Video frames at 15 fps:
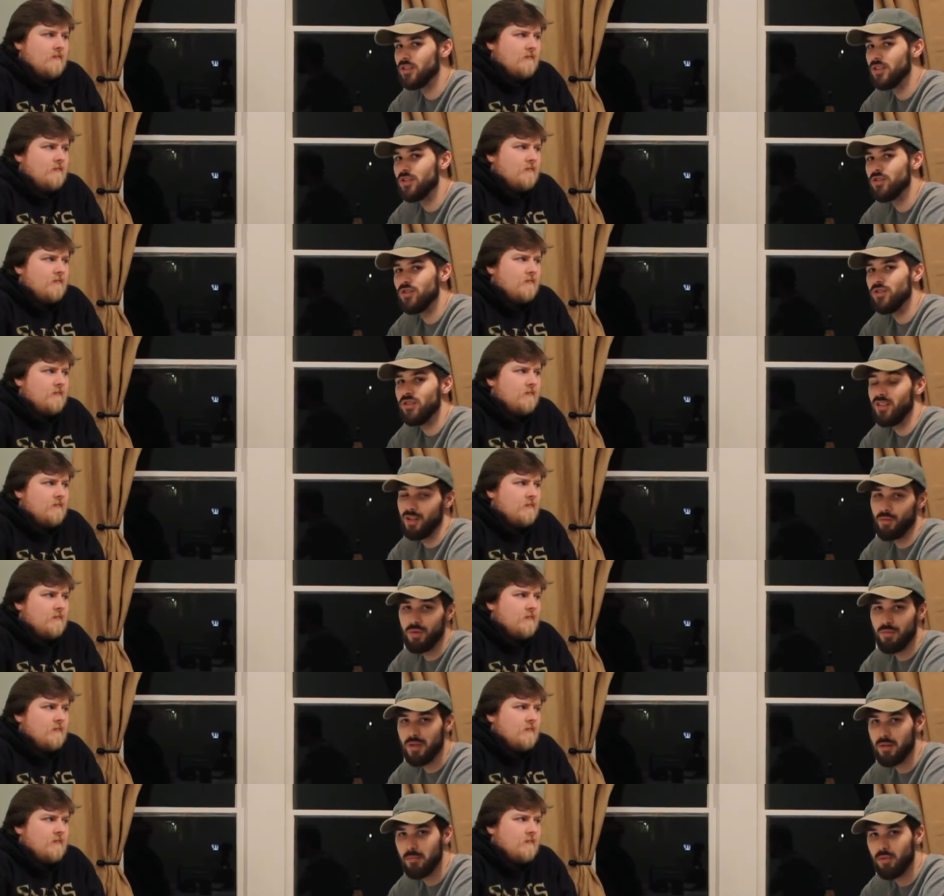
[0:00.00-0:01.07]
Speaker 1: the decision. It
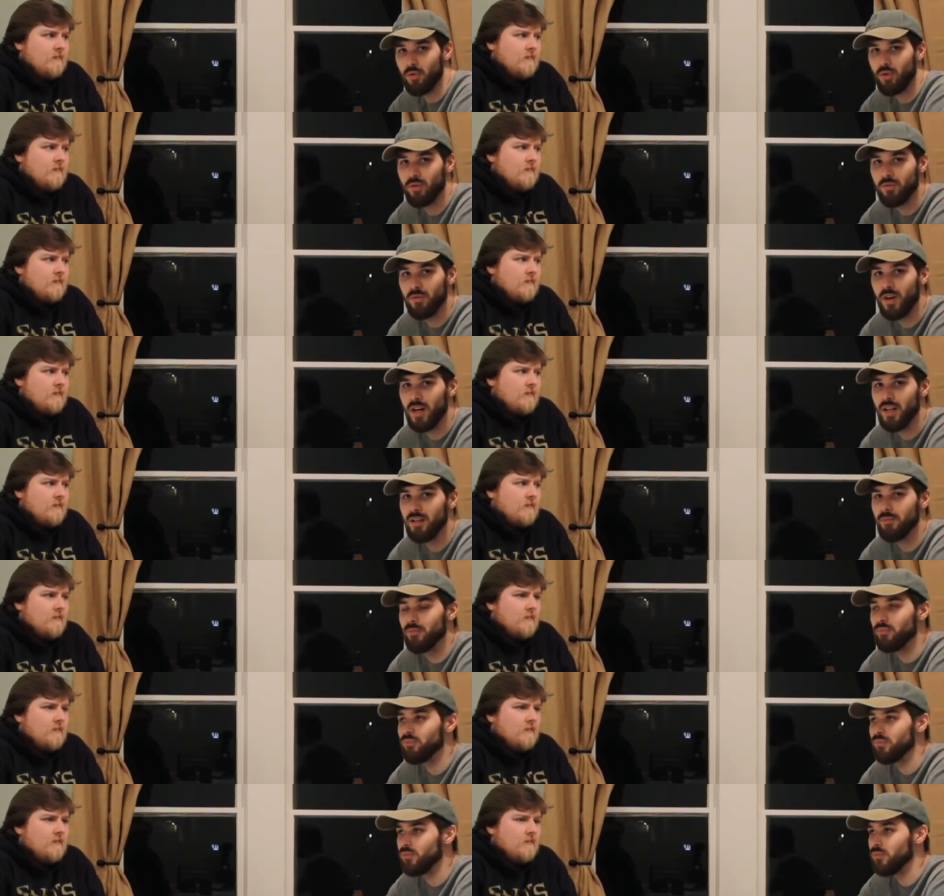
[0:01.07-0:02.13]
would be a boring
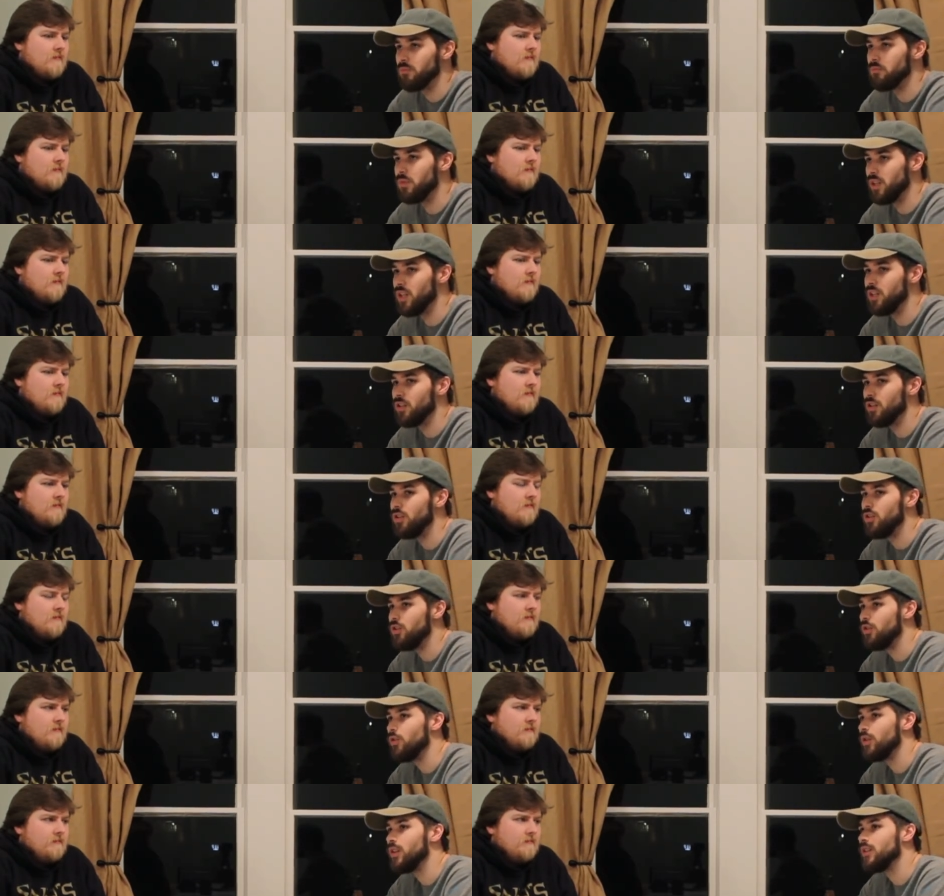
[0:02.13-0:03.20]
fight, but he
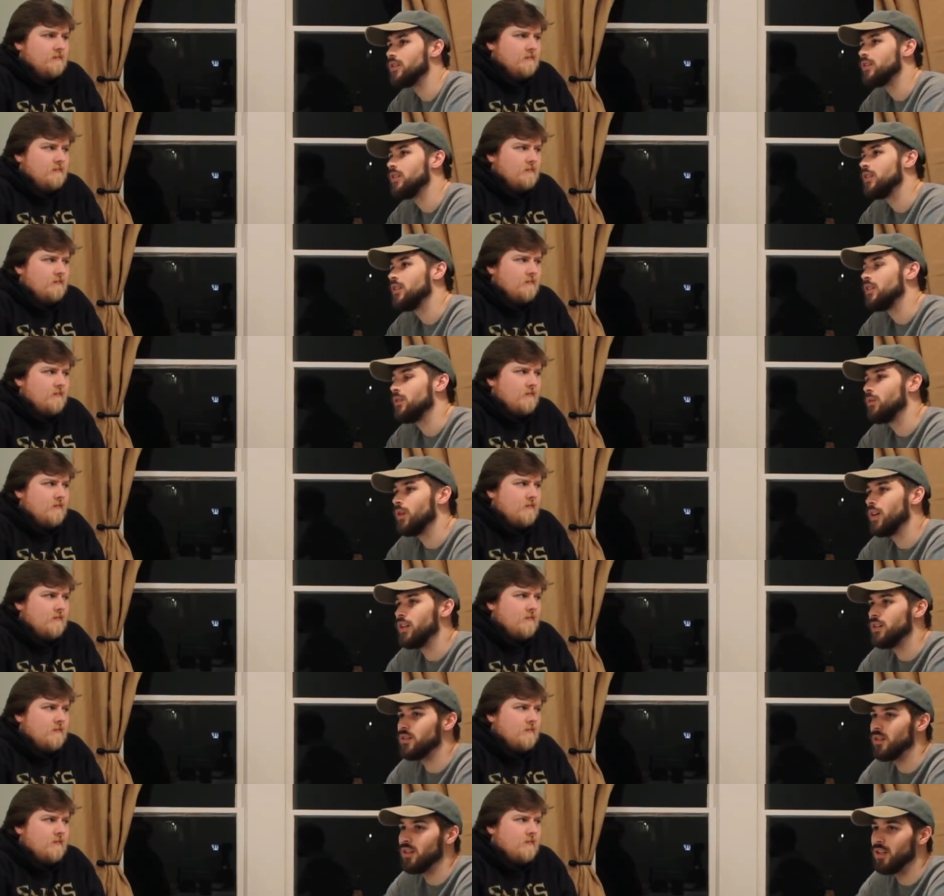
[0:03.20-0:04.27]
could do it.
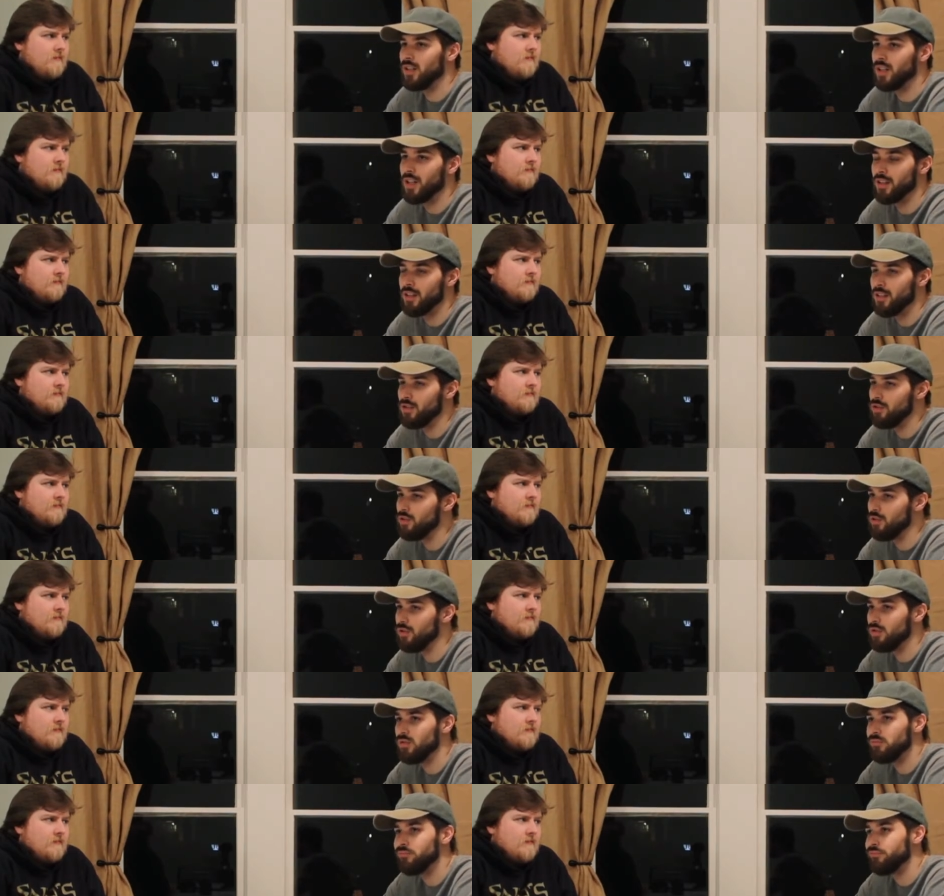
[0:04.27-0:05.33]
Whereas uh, I think
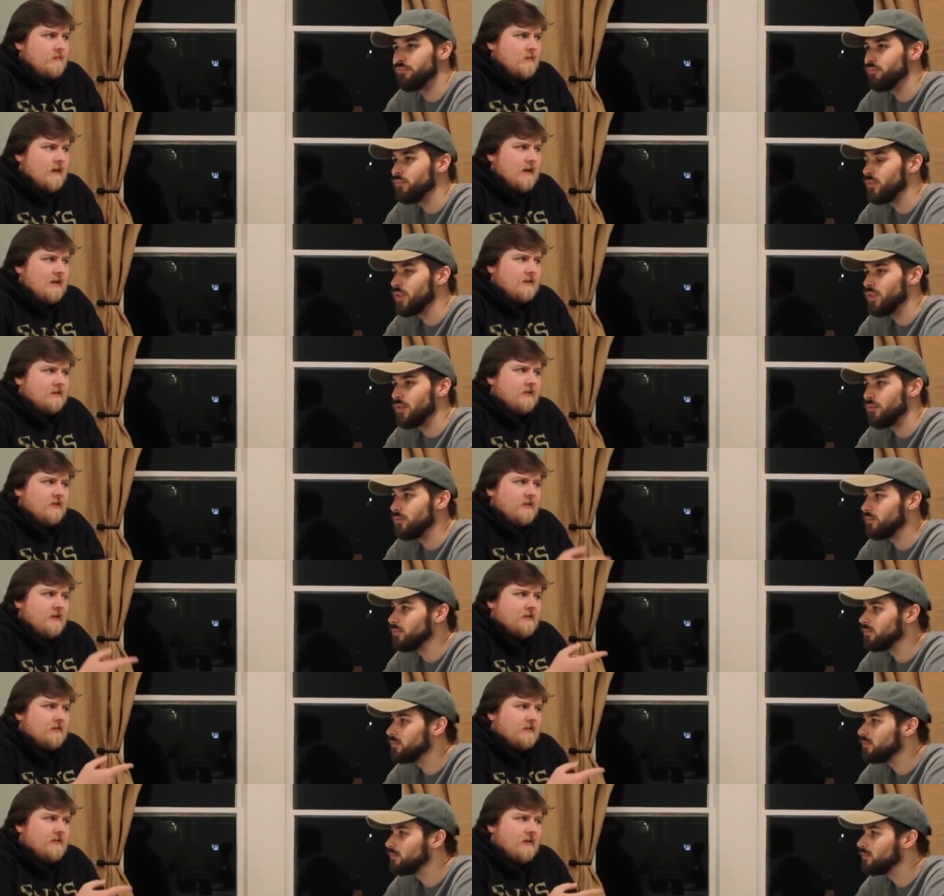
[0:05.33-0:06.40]
Junior.
Speaker 2: And it's
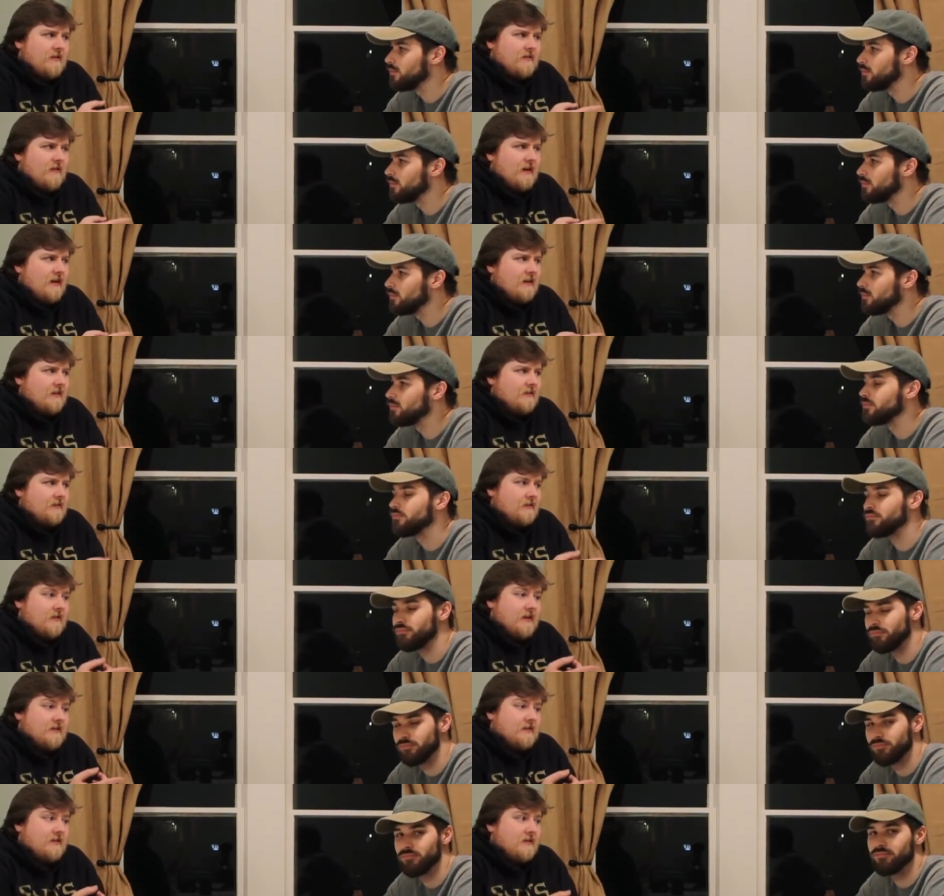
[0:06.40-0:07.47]
only a three-round fight, so
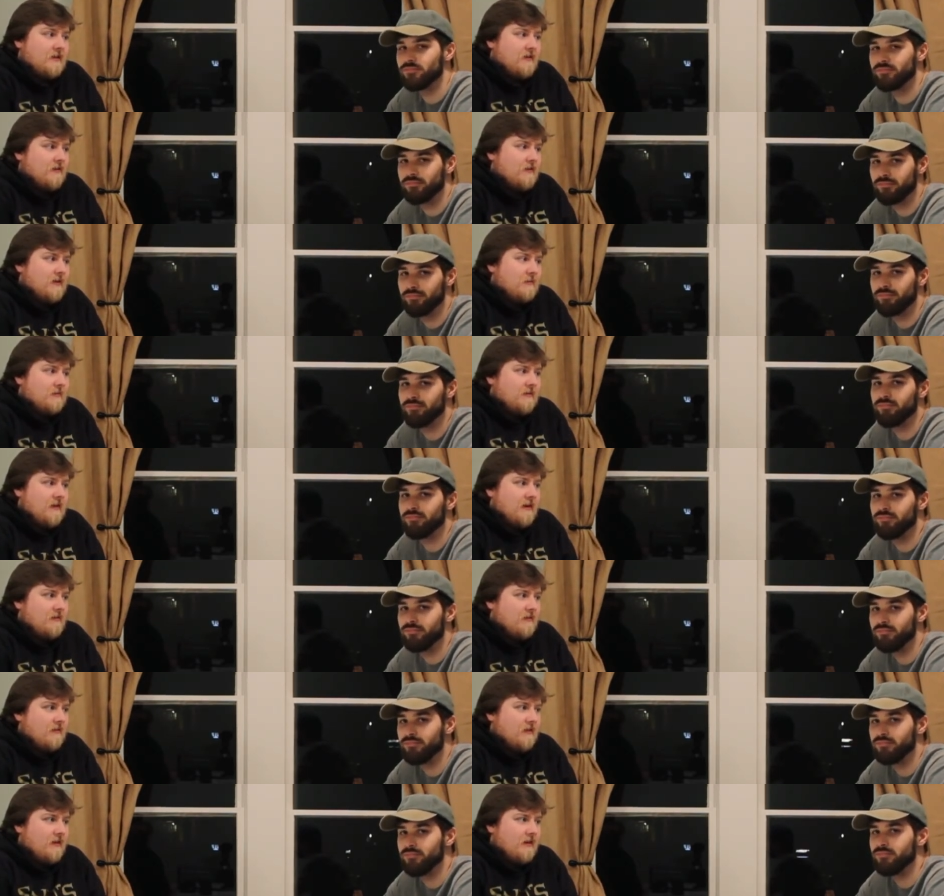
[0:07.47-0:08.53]
that's in Overeem's
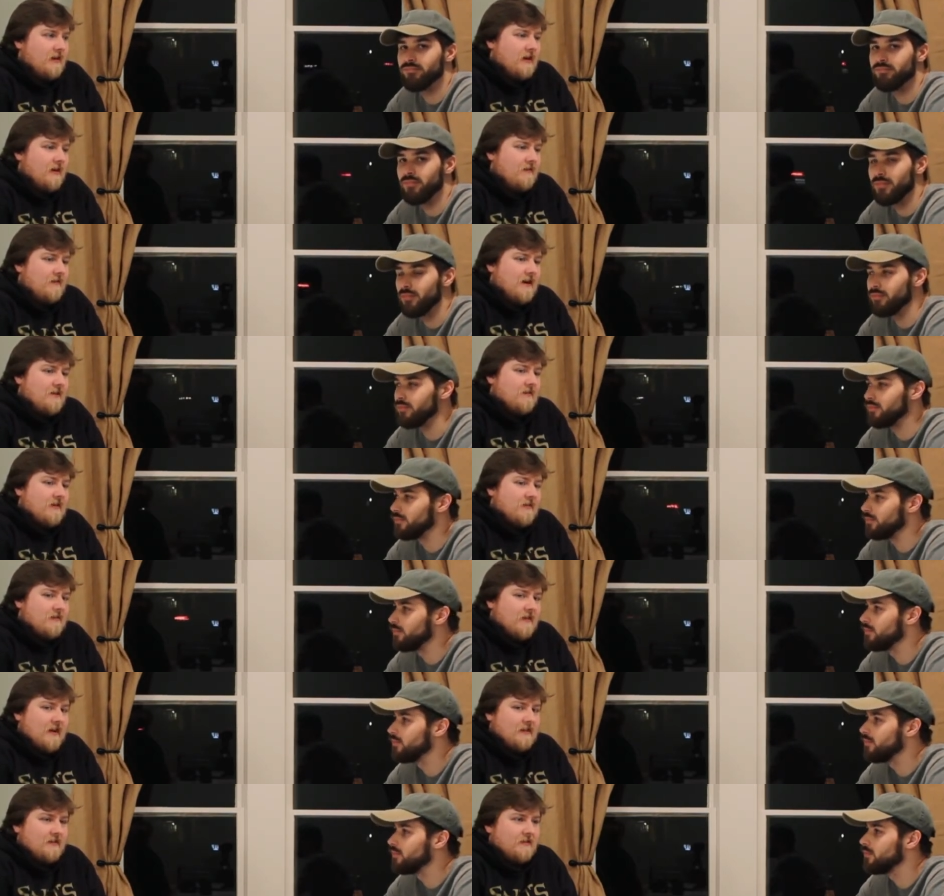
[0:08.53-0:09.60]
favor, really.
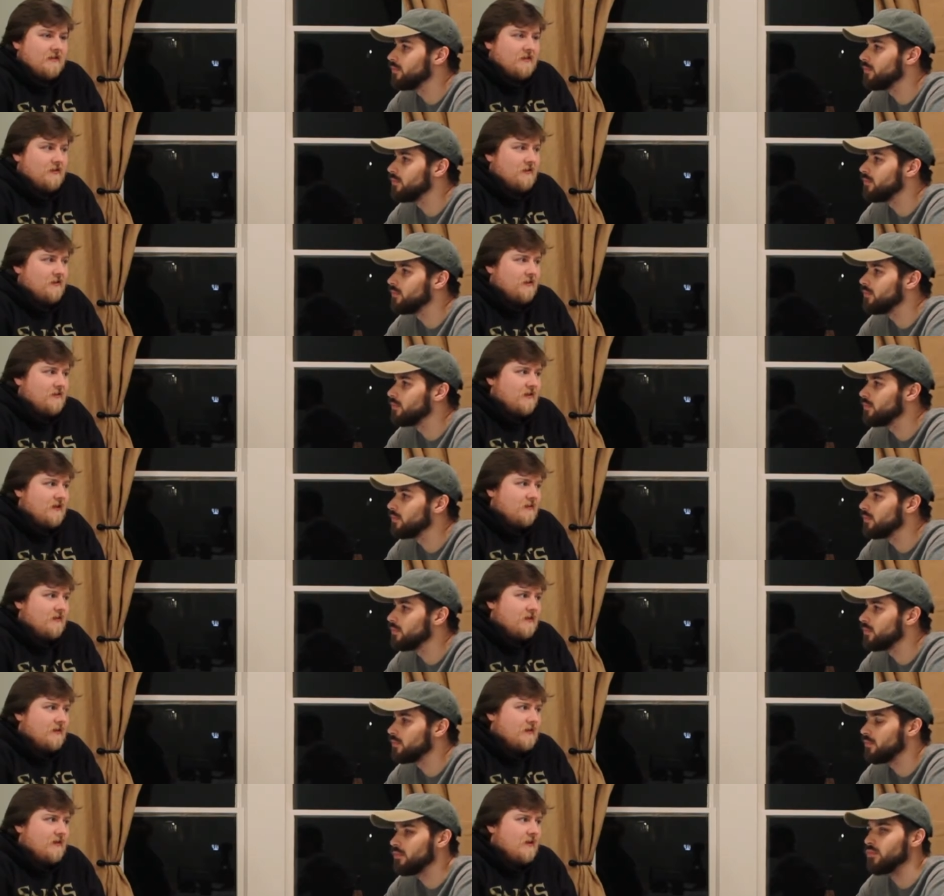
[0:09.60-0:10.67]
Five-round fights in Junior's
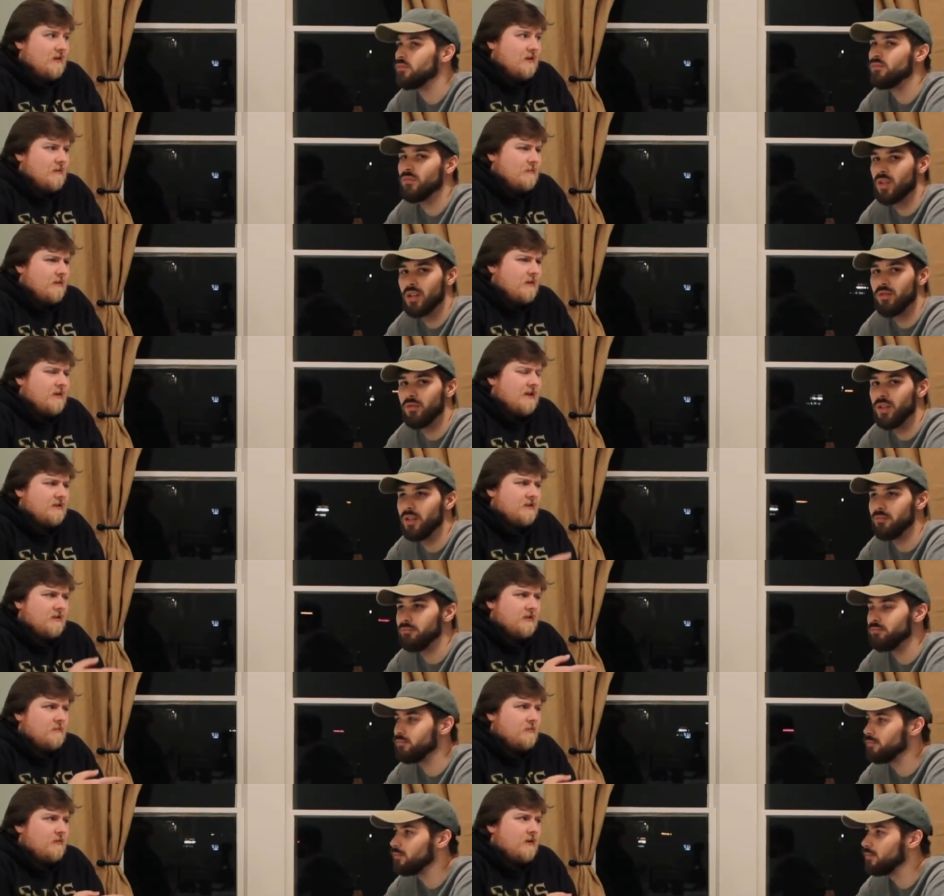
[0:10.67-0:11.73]
favor. But that's a